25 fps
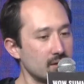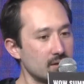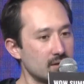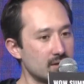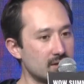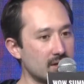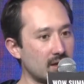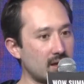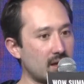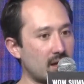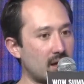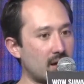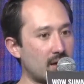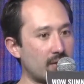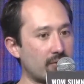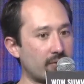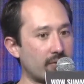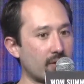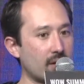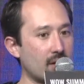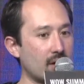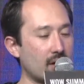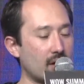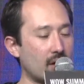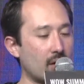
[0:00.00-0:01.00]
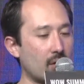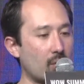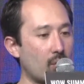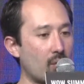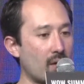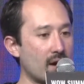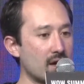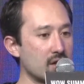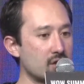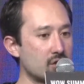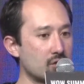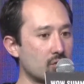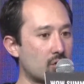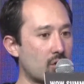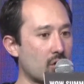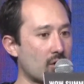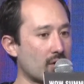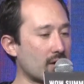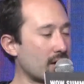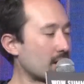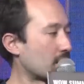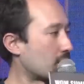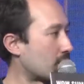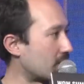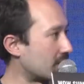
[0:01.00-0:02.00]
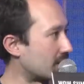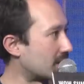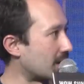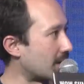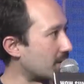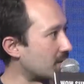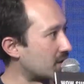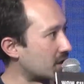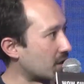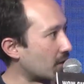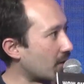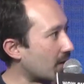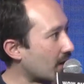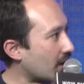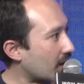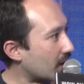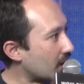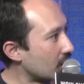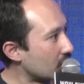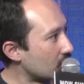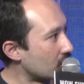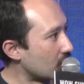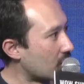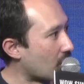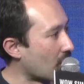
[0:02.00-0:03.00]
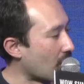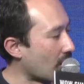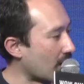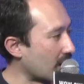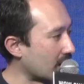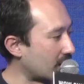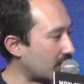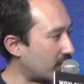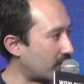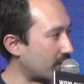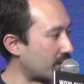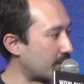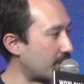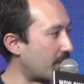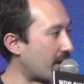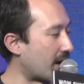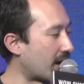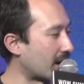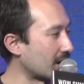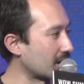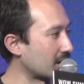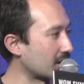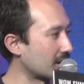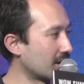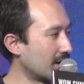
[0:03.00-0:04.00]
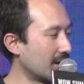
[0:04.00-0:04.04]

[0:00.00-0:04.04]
They have a way to connect with them directly to collect feedback